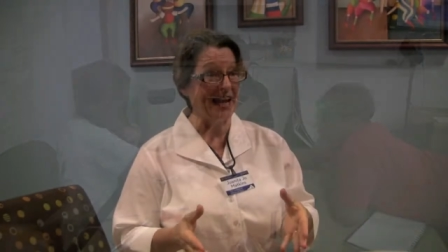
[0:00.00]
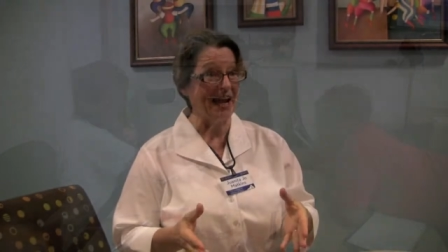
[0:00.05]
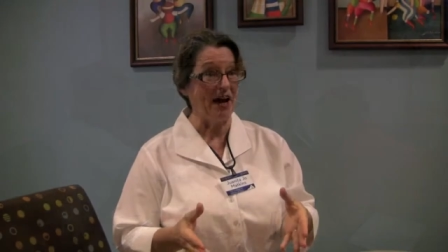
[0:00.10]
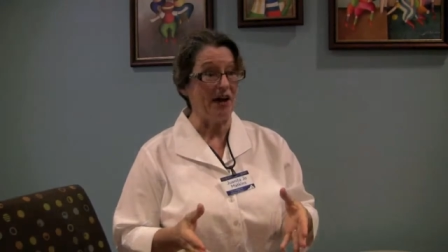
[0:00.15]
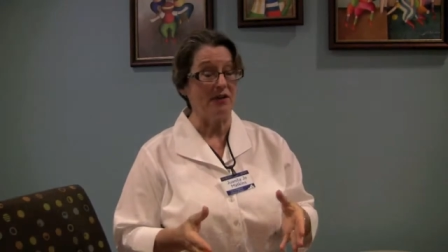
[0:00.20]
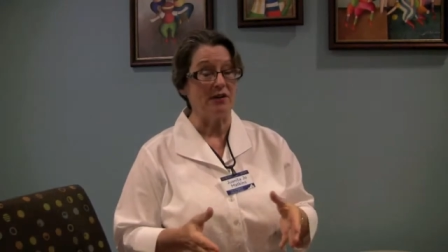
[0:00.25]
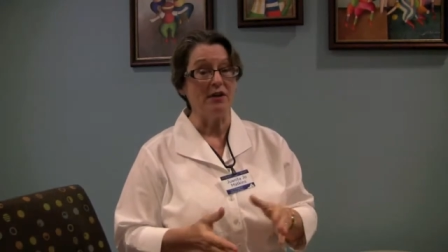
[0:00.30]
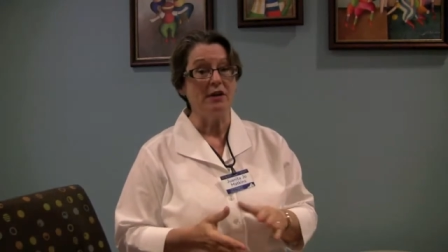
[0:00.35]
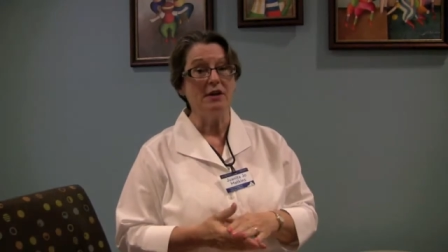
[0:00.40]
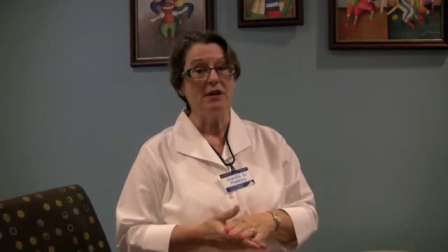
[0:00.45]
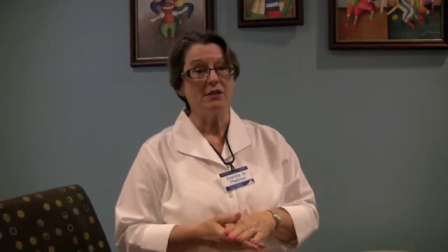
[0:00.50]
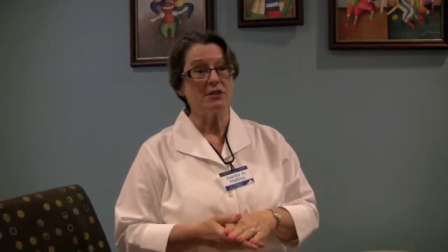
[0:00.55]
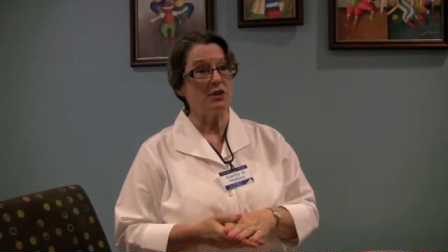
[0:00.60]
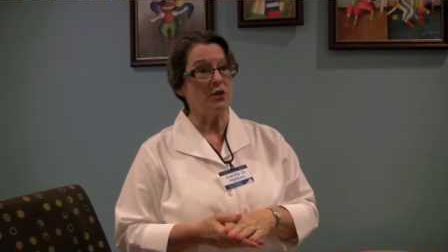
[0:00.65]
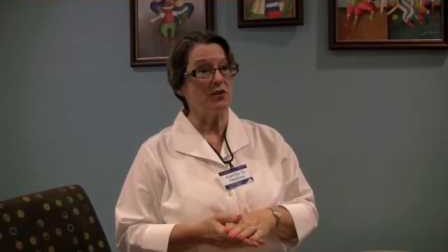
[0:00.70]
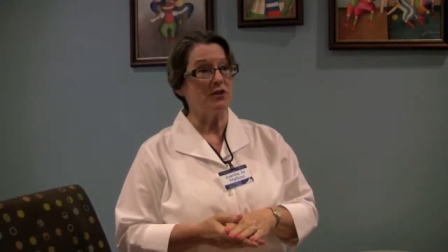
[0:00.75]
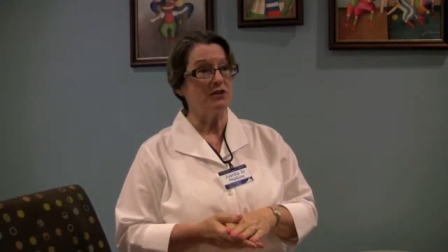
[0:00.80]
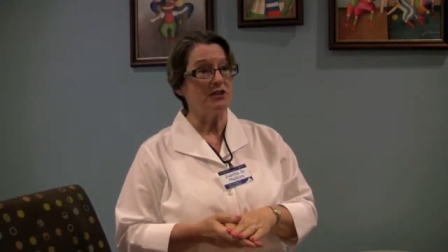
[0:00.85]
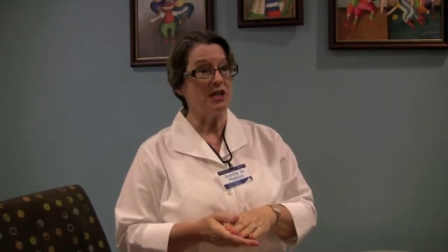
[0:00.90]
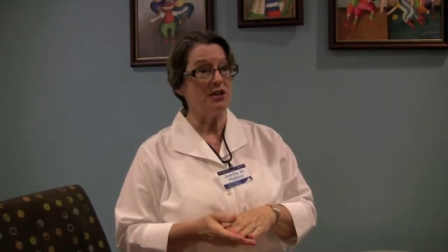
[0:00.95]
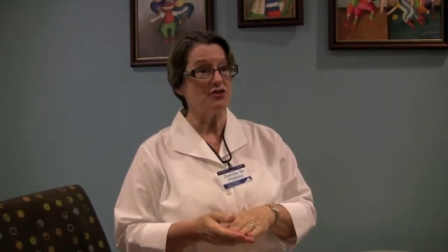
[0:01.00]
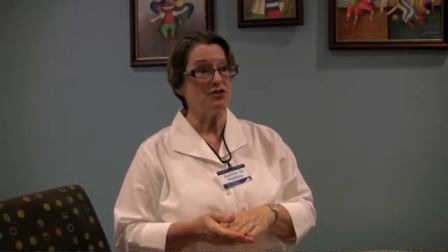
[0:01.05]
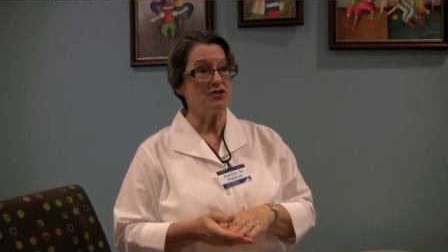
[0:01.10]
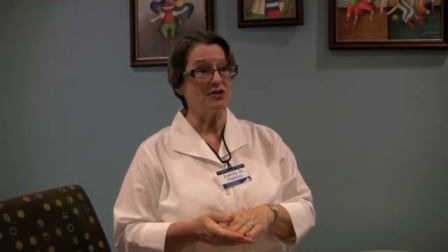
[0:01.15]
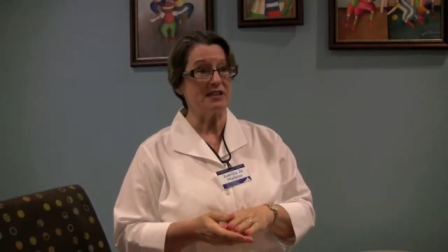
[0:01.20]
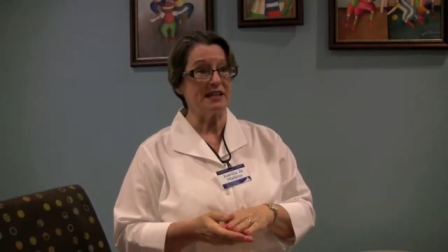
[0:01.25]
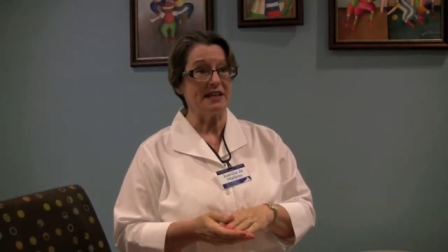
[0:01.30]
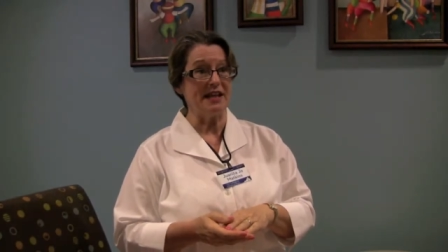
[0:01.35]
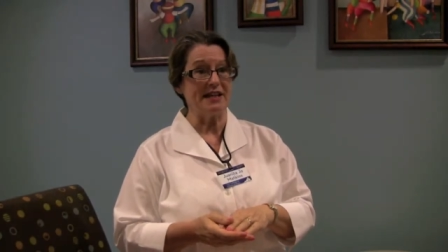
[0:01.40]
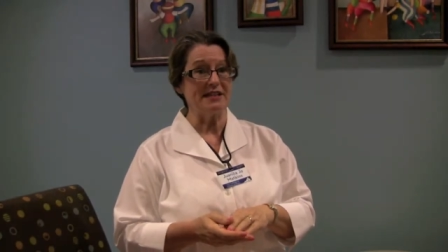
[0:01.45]
out. So the
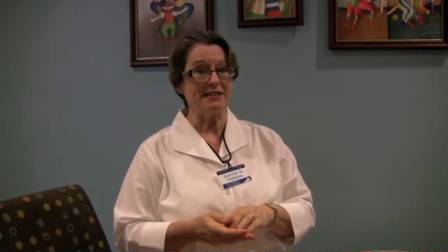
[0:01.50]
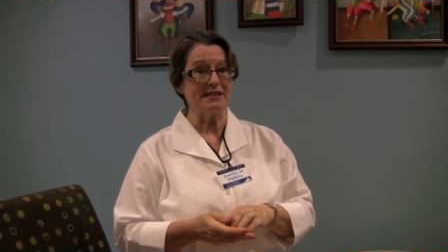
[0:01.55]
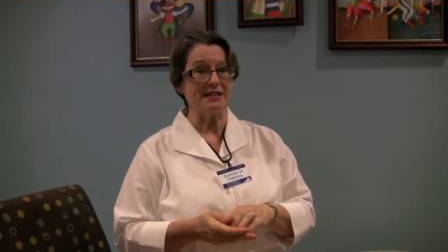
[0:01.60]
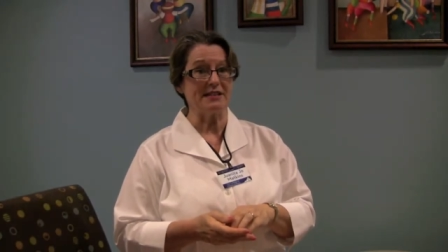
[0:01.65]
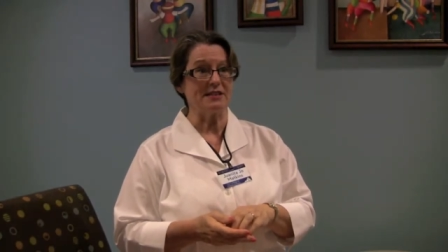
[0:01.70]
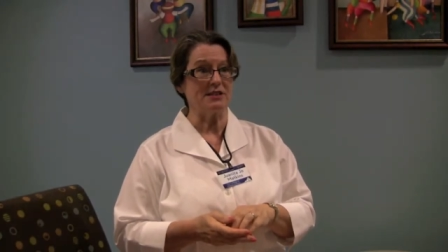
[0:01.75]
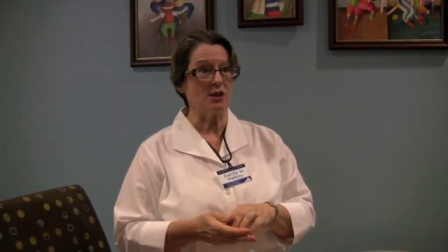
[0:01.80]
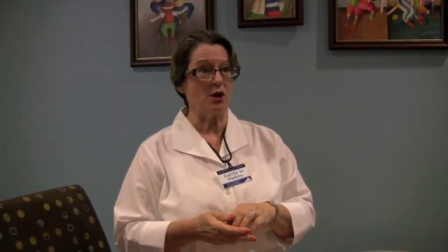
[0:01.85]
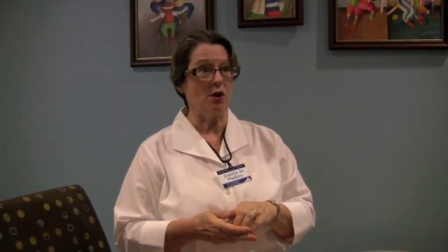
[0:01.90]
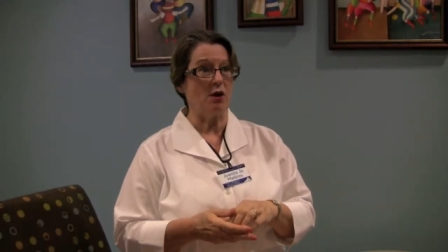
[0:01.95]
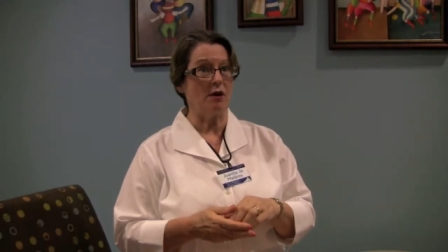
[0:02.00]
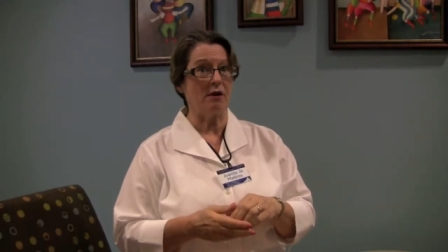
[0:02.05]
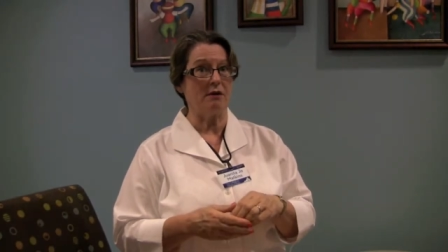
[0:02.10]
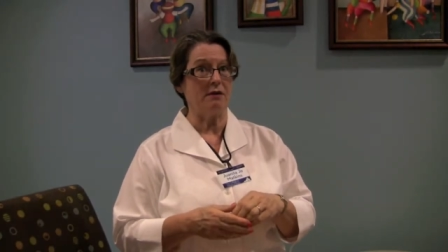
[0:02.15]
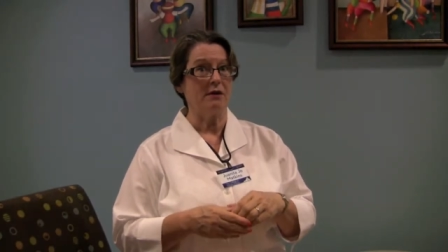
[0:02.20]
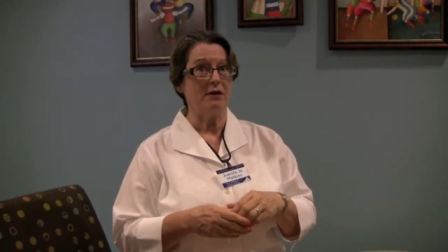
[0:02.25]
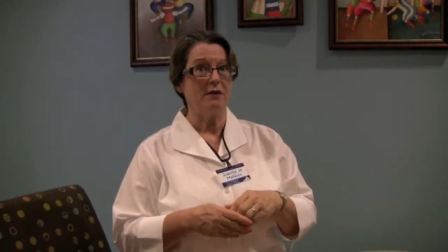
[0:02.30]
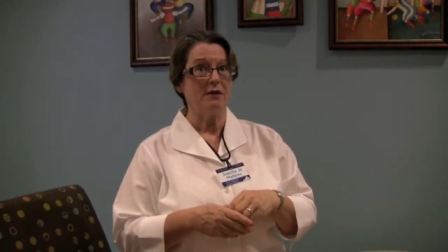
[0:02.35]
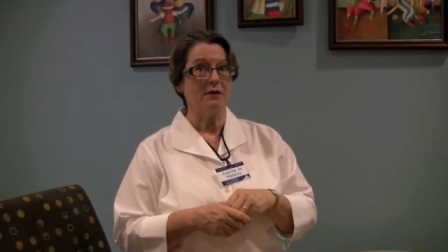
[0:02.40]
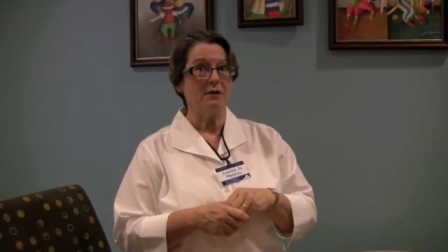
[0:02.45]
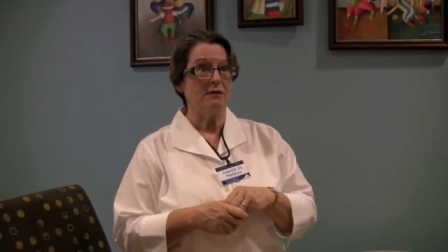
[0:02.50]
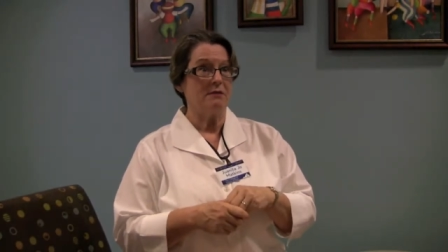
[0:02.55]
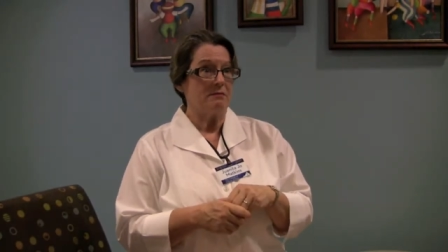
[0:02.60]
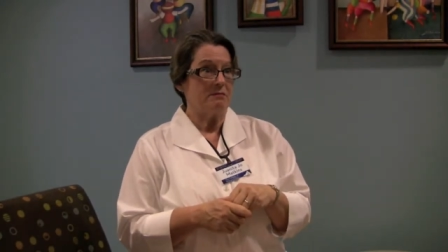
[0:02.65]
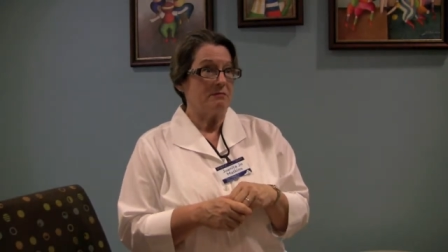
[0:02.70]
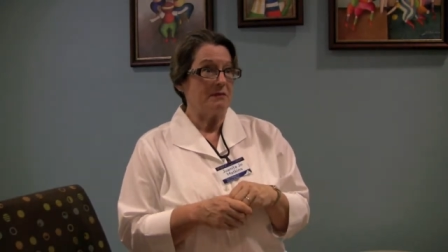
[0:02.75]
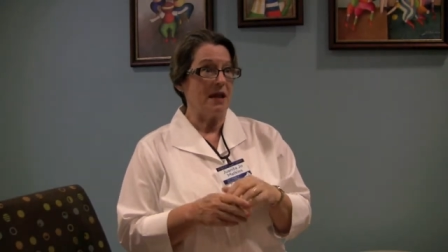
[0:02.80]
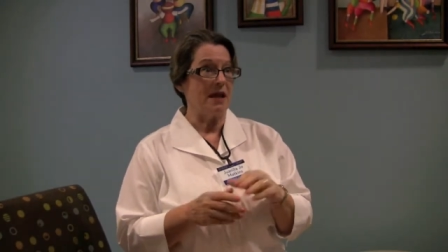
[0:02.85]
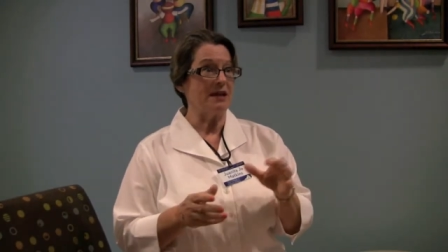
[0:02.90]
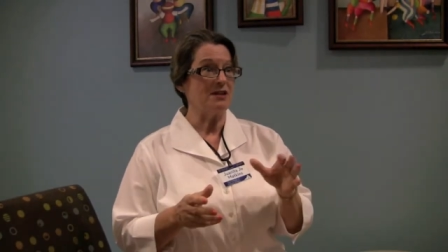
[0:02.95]
teachers, in essence, are
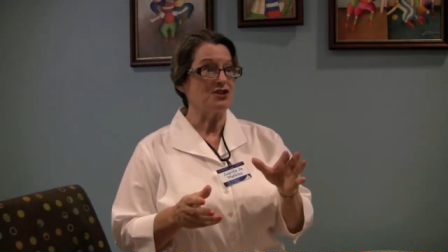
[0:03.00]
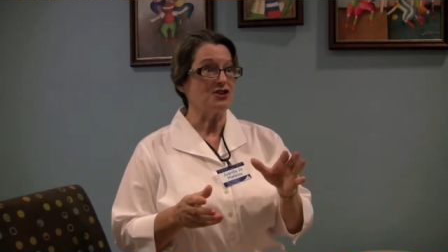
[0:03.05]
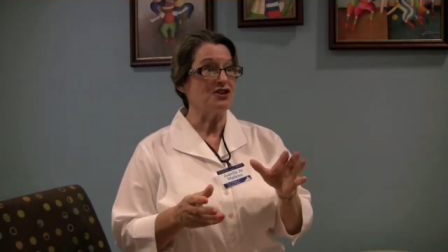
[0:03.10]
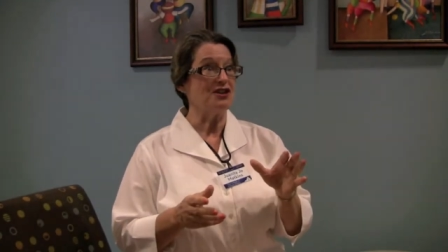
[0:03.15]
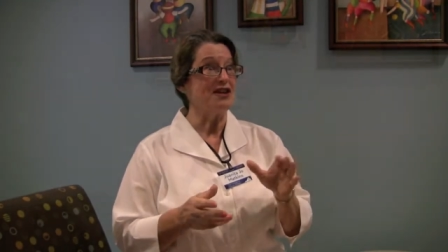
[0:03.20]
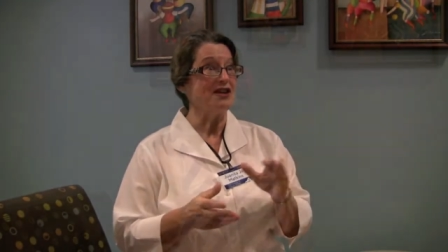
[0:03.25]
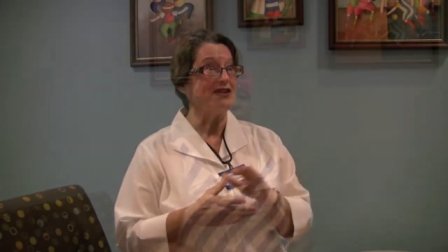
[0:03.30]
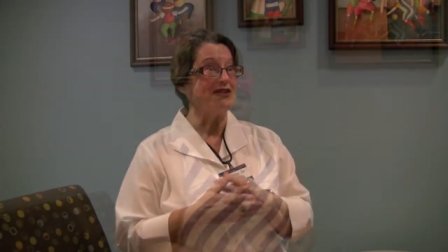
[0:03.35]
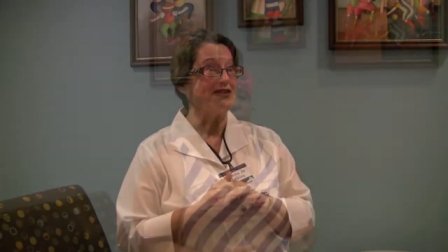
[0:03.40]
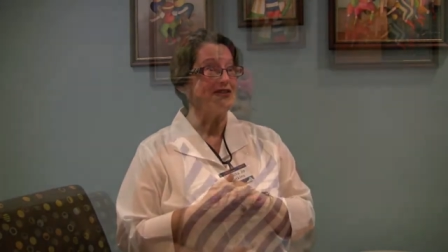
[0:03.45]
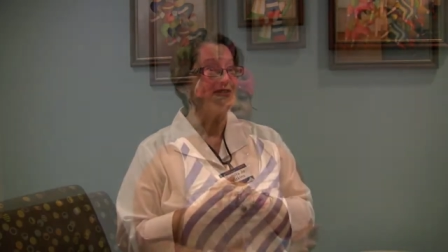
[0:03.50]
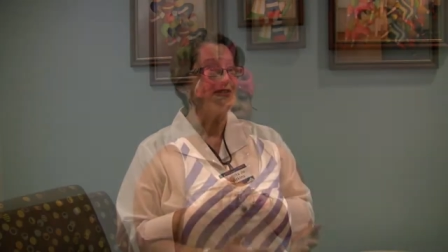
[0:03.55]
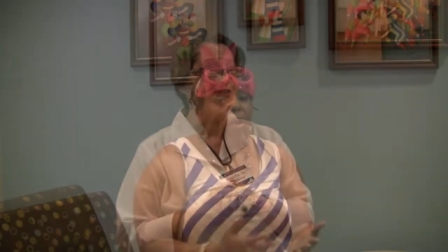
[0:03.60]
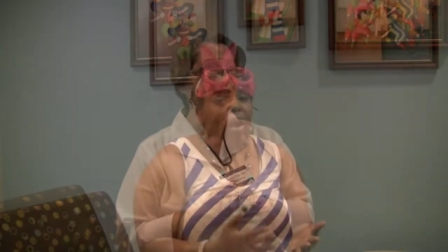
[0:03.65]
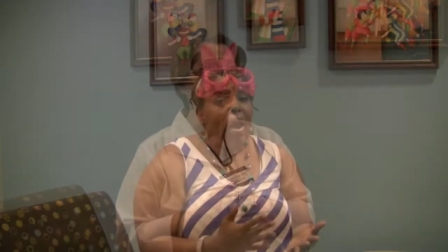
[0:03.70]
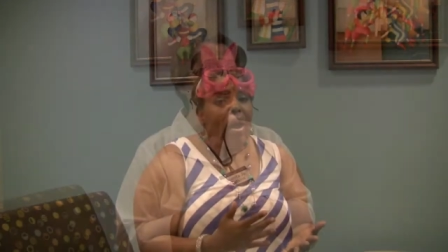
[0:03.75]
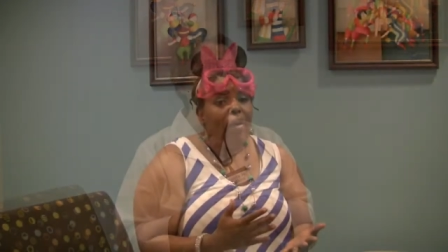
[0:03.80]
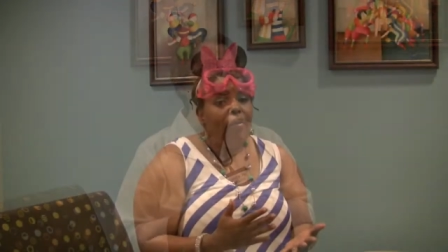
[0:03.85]
engineers.